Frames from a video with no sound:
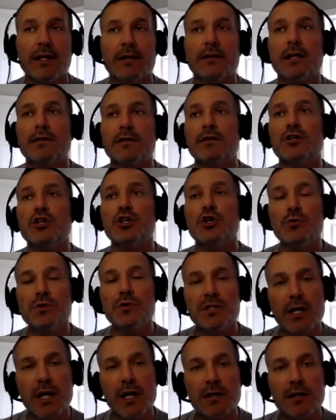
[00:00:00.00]
that the use
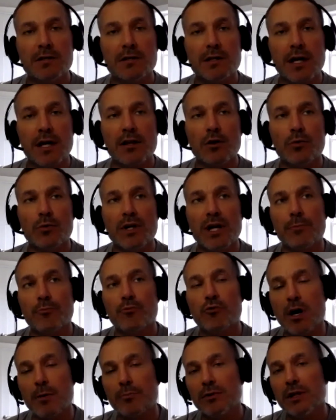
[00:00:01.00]
cases either were not
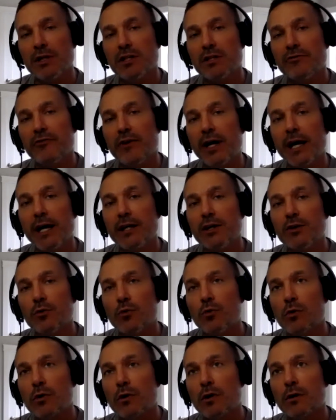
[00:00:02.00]
properly defined
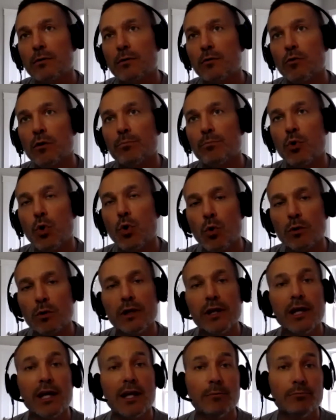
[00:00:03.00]
or
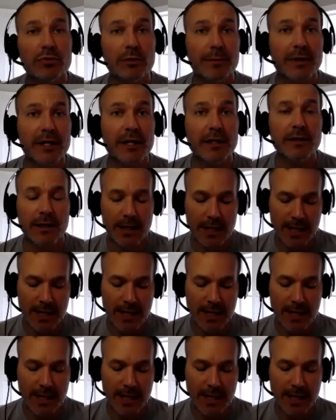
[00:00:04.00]
poorly implemented,